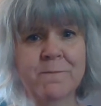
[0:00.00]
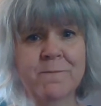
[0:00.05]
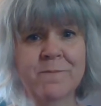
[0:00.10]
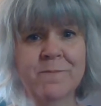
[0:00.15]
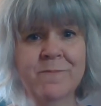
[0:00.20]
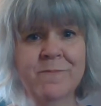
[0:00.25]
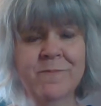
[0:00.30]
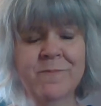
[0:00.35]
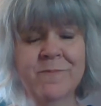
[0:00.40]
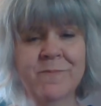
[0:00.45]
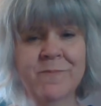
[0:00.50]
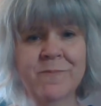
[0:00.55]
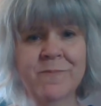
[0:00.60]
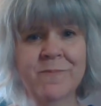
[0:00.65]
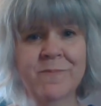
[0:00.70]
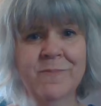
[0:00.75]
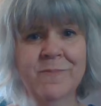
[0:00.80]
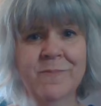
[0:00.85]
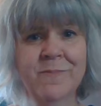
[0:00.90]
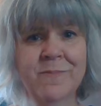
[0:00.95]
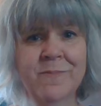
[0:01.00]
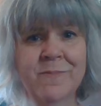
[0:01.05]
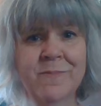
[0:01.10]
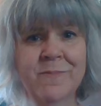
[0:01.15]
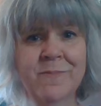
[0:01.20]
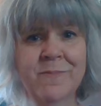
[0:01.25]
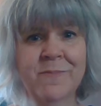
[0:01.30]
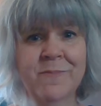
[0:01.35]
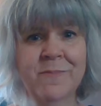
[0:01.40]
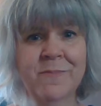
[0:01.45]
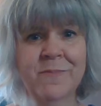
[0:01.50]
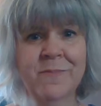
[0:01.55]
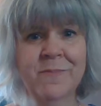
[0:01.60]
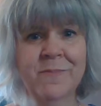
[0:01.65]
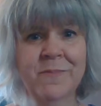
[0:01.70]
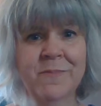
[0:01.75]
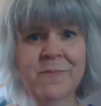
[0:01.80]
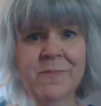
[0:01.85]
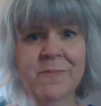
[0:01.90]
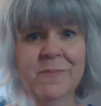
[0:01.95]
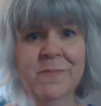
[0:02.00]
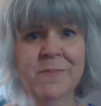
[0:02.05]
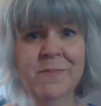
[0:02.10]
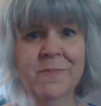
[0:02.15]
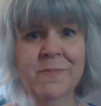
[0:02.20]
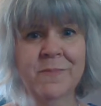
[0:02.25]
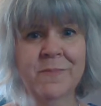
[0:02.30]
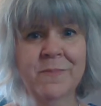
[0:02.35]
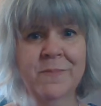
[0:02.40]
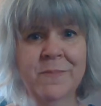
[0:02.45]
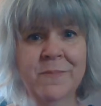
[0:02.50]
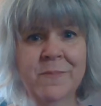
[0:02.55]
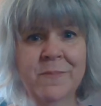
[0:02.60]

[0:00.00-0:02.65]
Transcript: (silence)